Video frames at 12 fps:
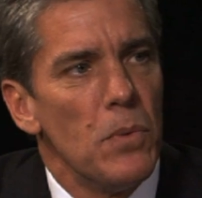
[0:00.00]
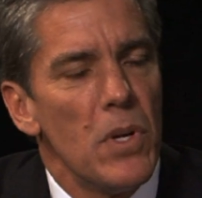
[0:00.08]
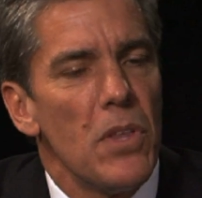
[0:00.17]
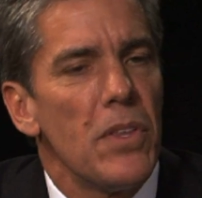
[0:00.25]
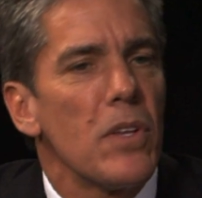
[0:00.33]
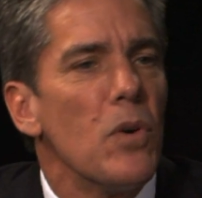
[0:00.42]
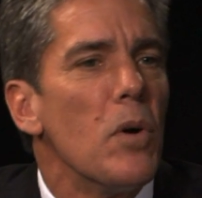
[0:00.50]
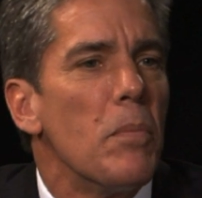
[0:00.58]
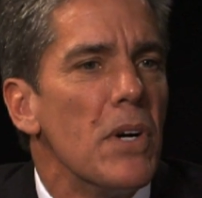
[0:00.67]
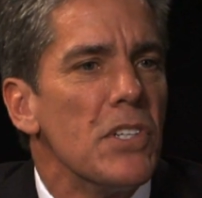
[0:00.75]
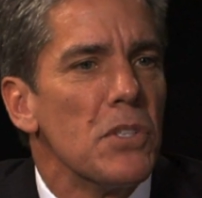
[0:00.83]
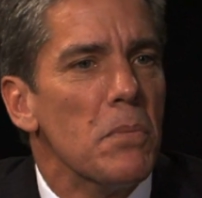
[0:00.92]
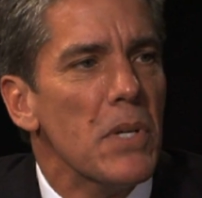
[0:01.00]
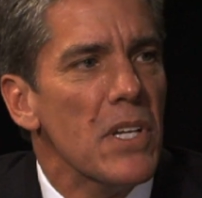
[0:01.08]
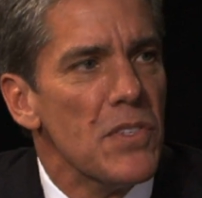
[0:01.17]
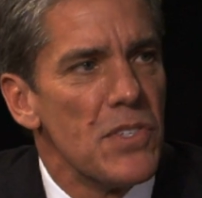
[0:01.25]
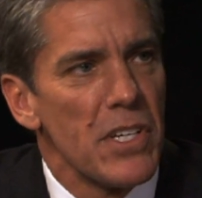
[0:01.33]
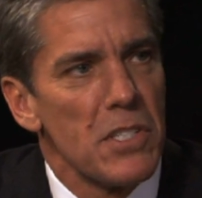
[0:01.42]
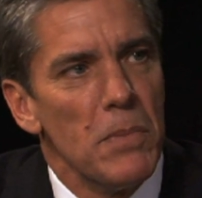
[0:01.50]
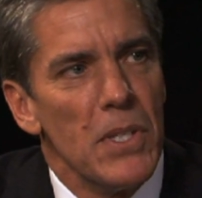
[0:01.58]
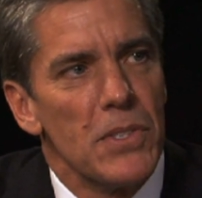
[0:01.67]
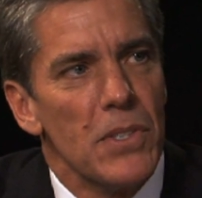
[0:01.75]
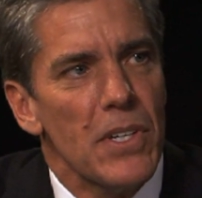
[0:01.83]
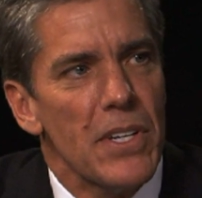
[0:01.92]
What do you think the oil price will be in 6
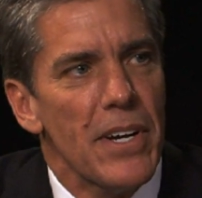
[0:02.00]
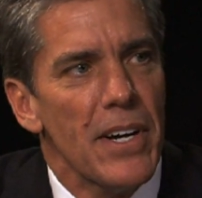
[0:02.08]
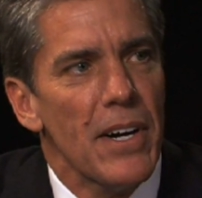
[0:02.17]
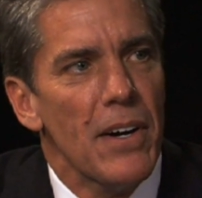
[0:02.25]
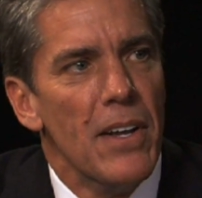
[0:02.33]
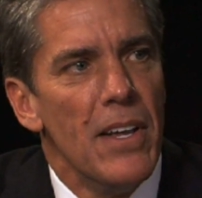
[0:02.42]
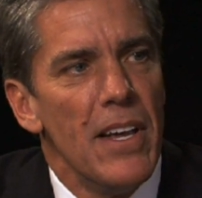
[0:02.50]
months or a year?